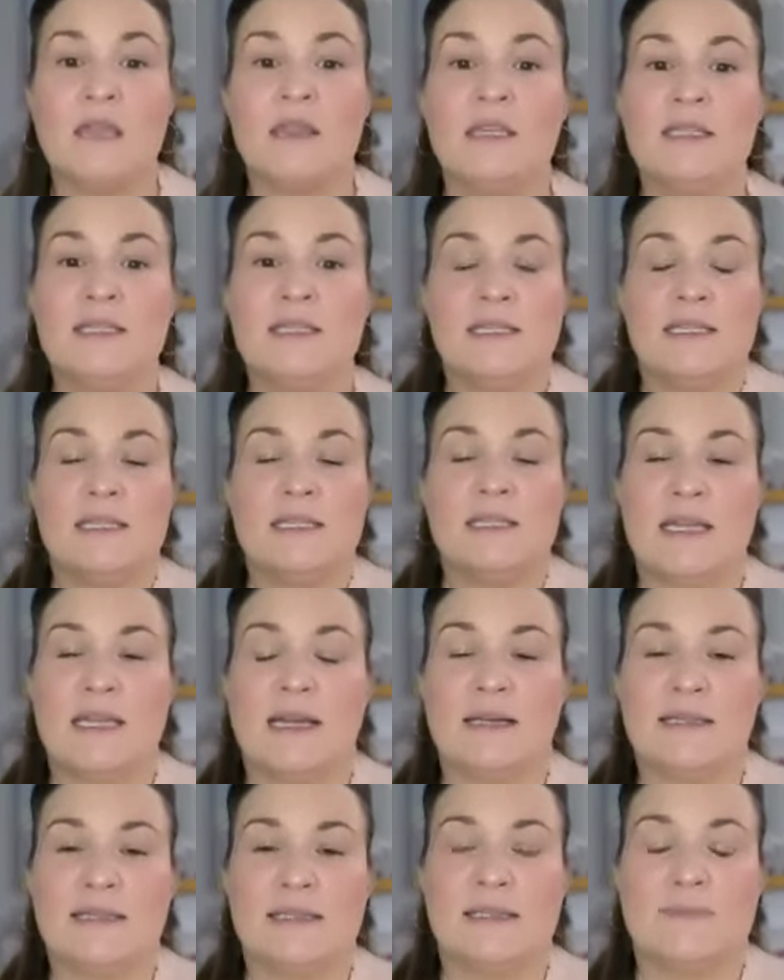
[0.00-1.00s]
This is the
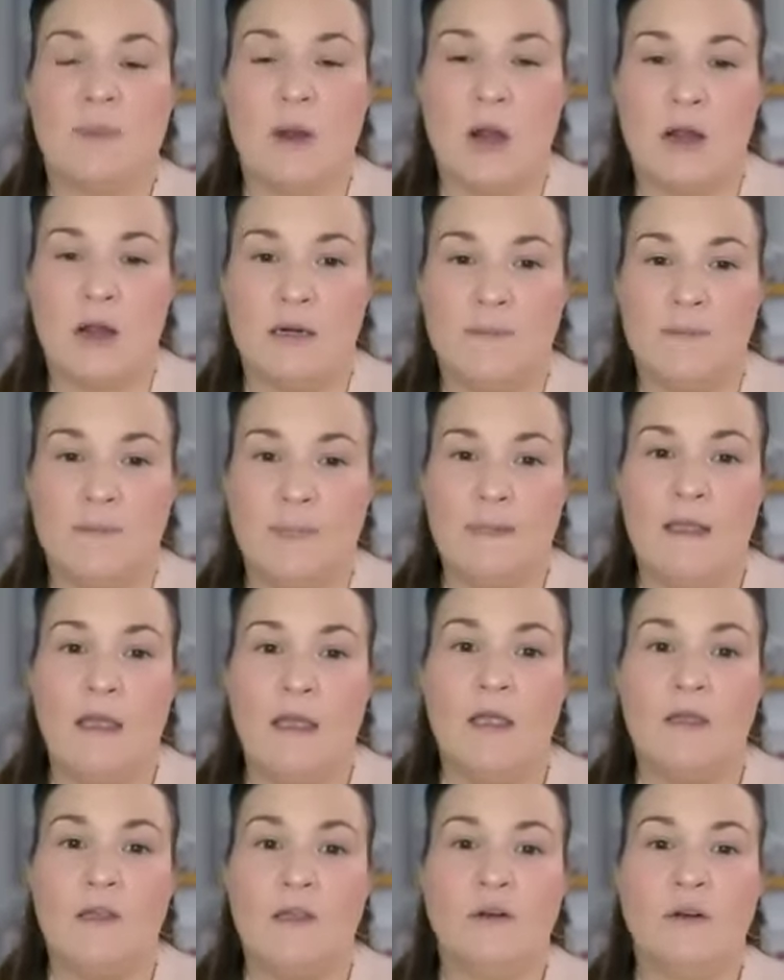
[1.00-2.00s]
next part.
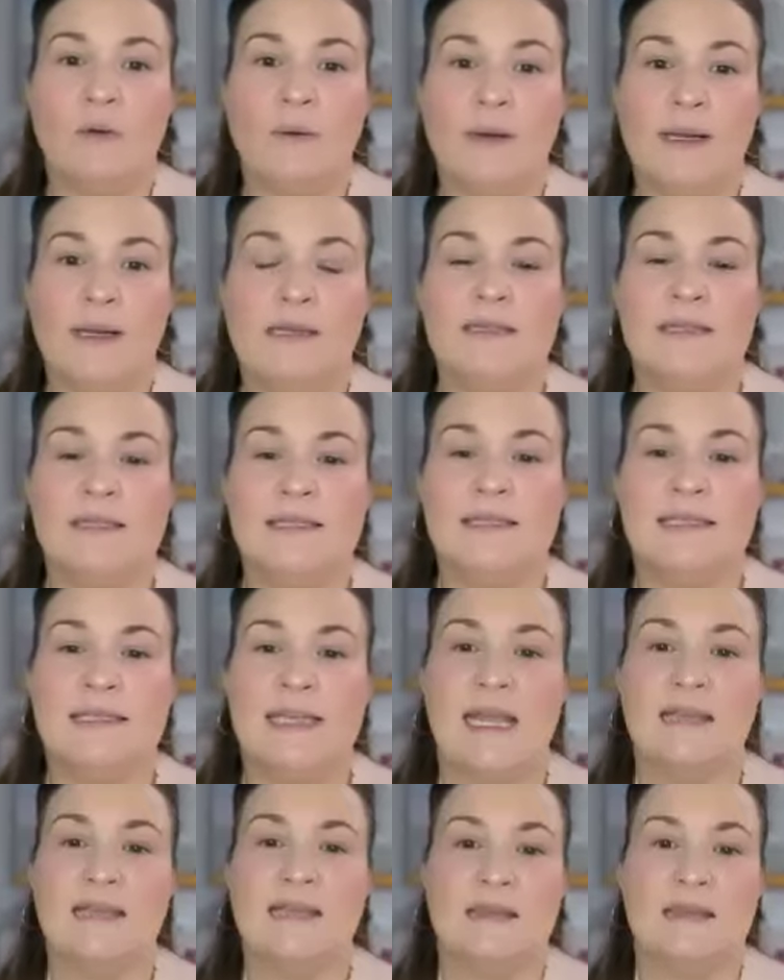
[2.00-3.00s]
You're going to
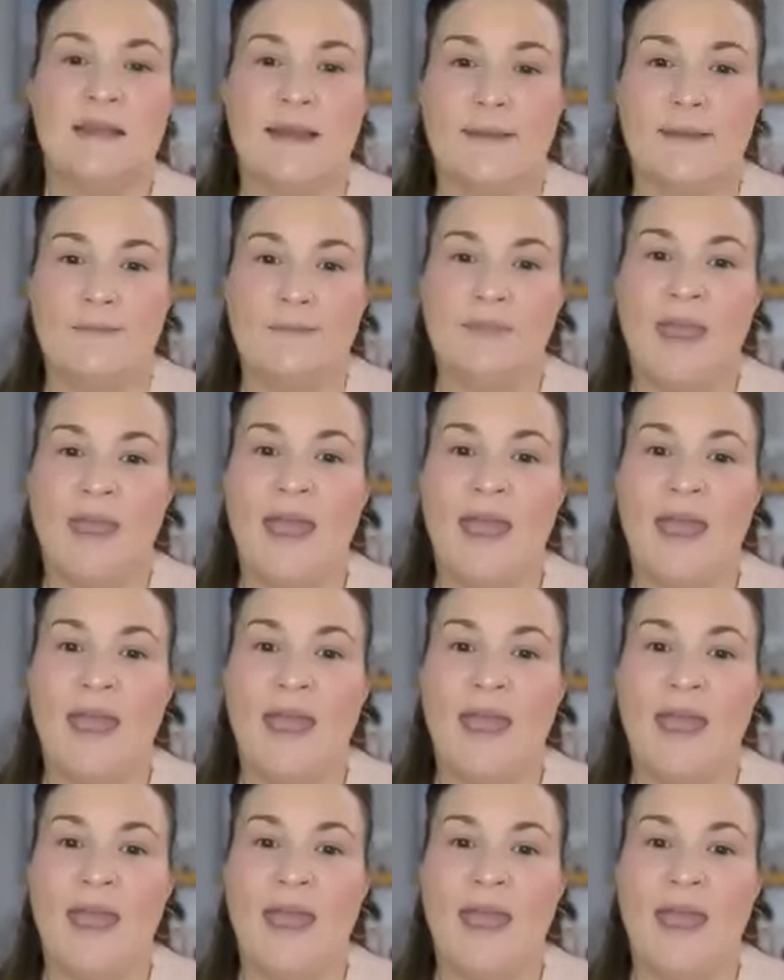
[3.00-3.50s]
say to them,